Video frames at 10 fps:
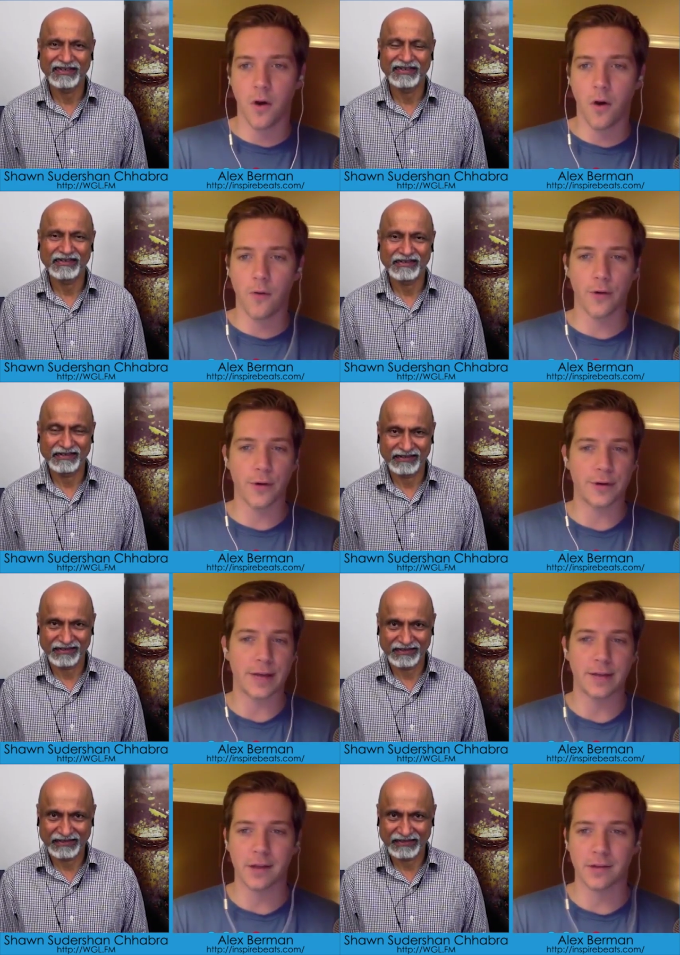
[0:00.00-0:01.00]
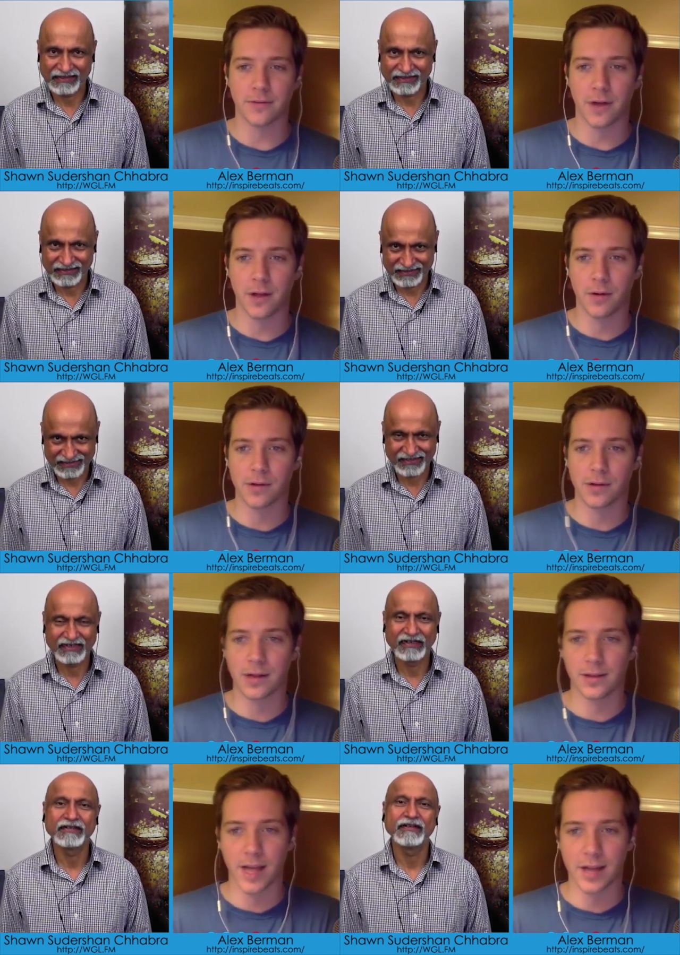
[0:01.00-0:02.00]
Speaker 1: over 10,000 followers
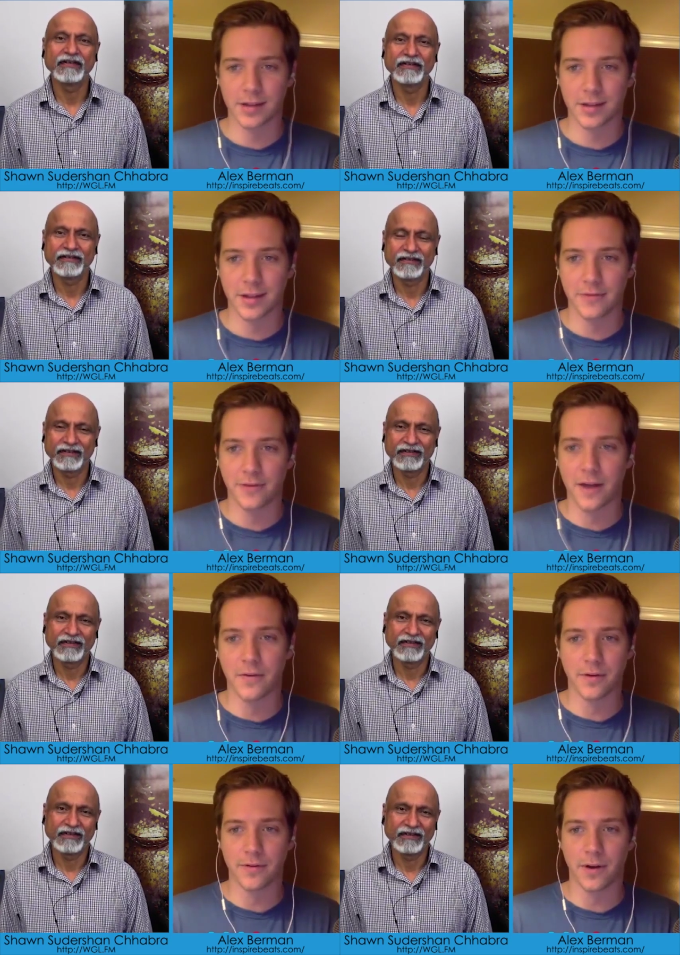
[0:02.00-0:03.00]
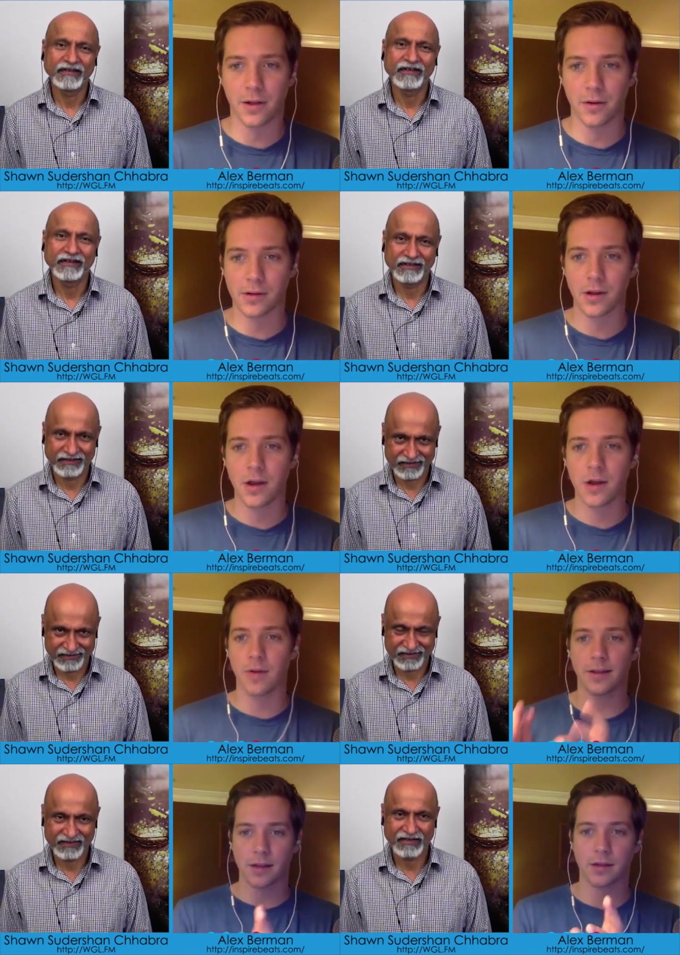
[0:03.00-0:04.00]
and less than 500 followers.
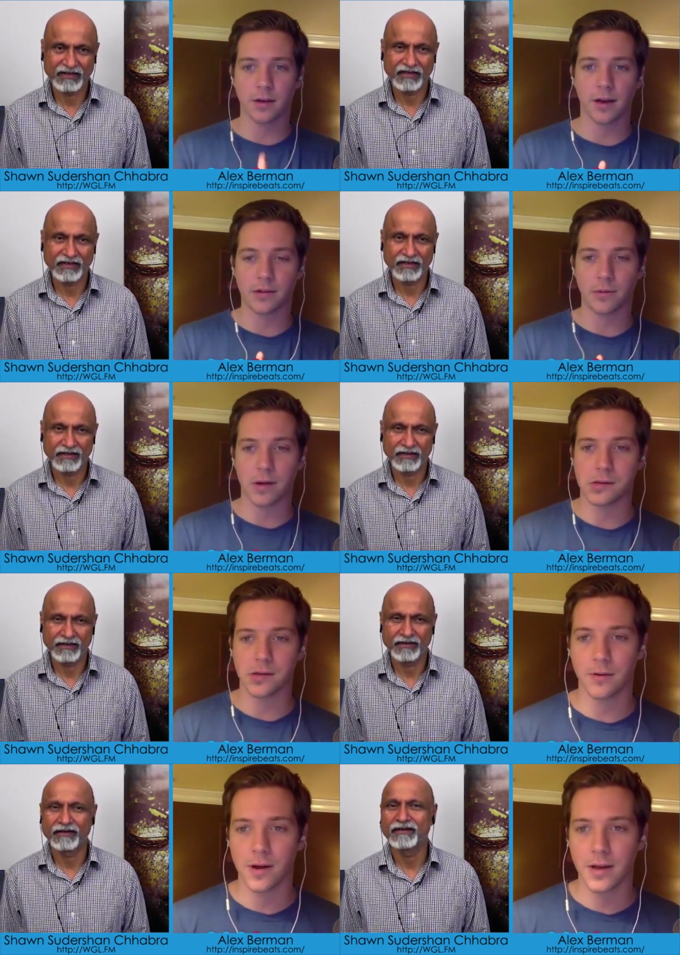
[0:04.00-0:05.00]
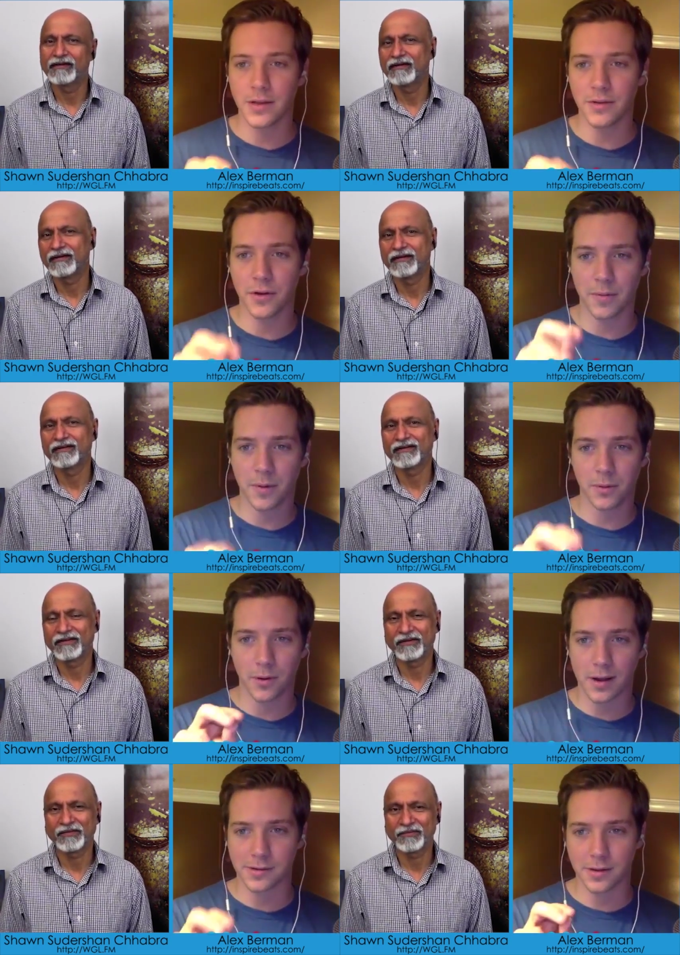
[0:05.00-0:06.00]
Right, that's a nice ratio. You know that
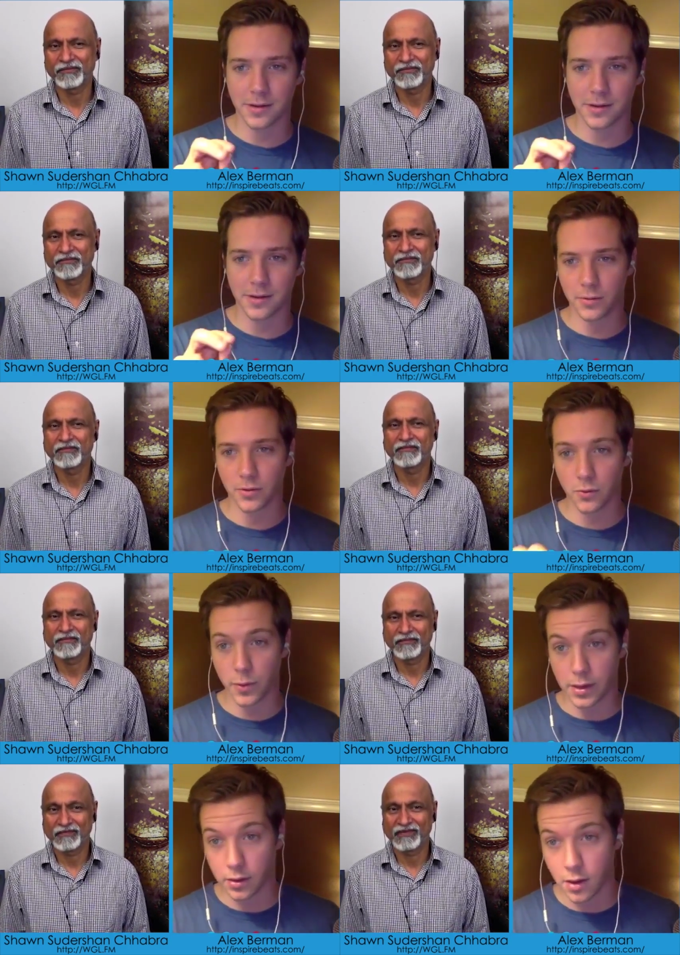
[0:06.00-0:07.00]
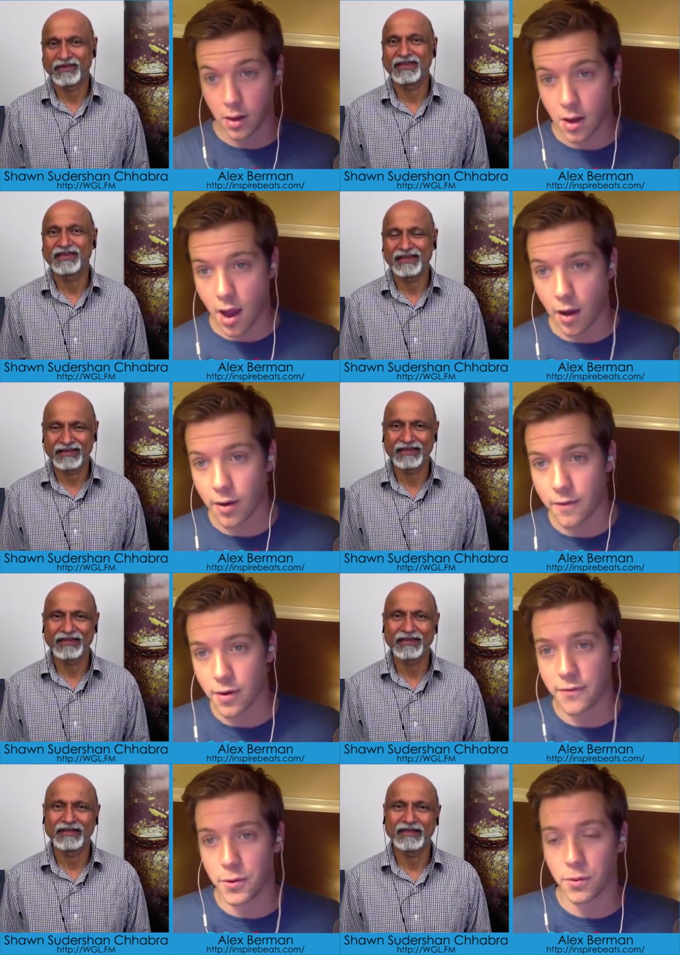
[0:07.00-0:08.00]
people are actually engaging with their tweets.
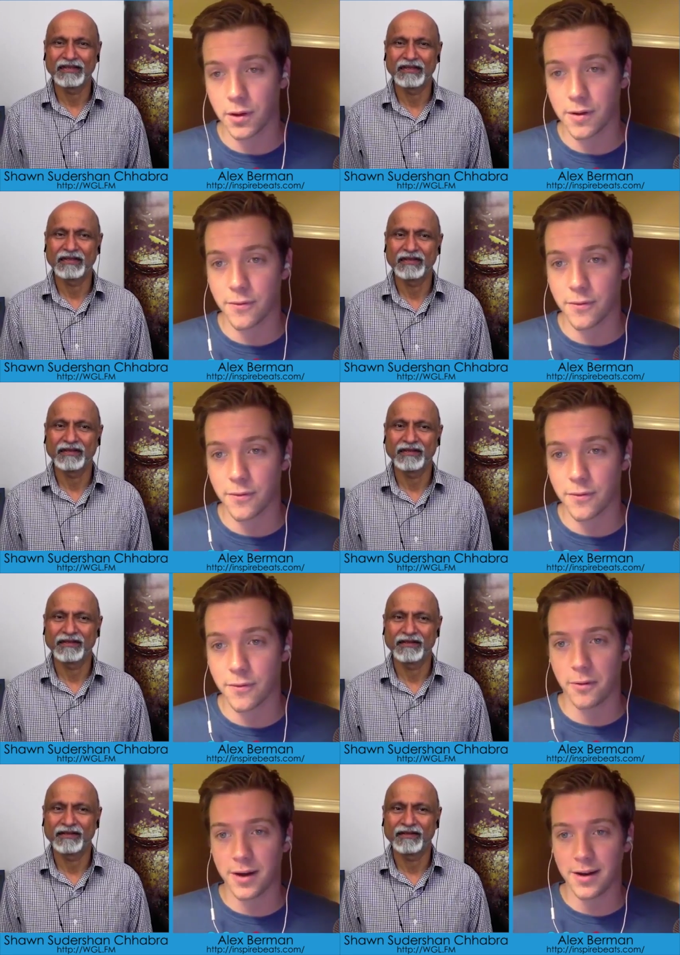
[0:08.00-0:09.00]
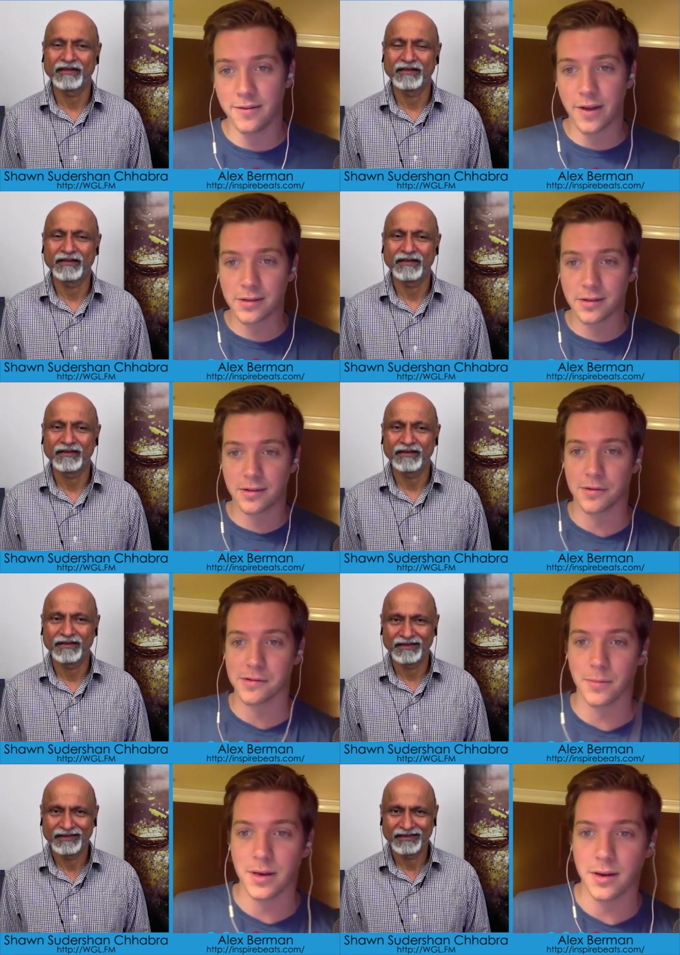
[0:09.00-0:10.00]
However, if you were looking for people that want to invest in
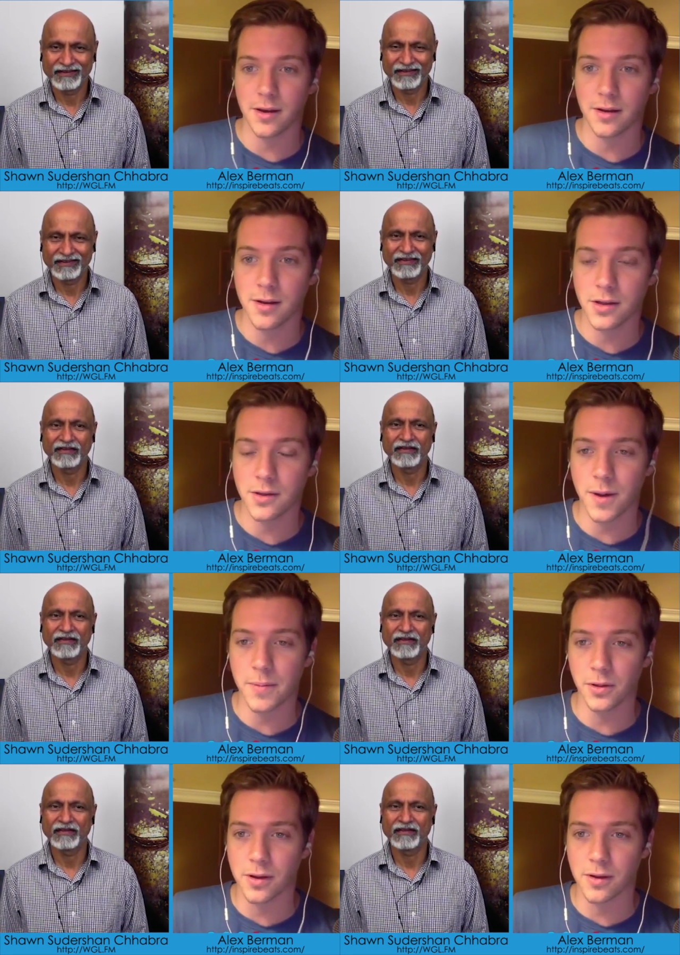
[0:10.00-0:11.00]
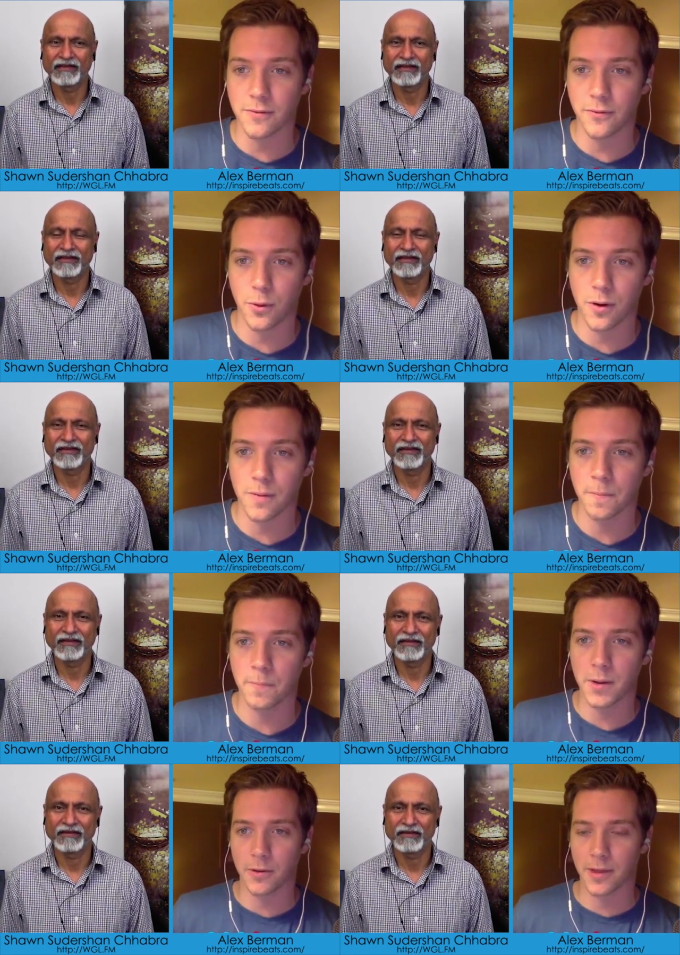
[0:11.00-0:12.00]
social media, you might be looking for
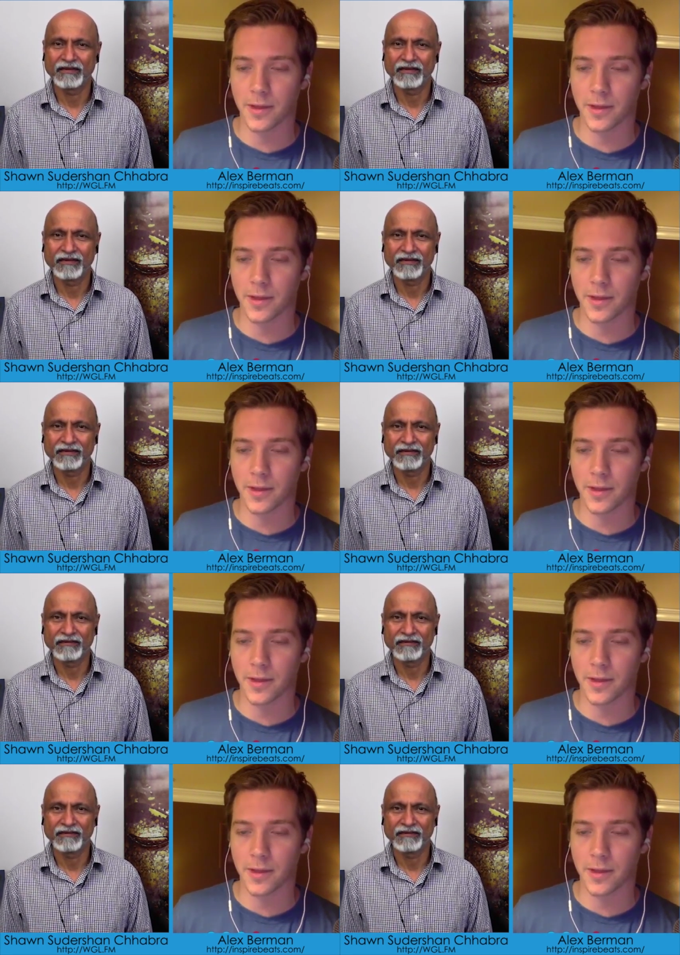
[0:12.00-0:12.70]
people that have, let's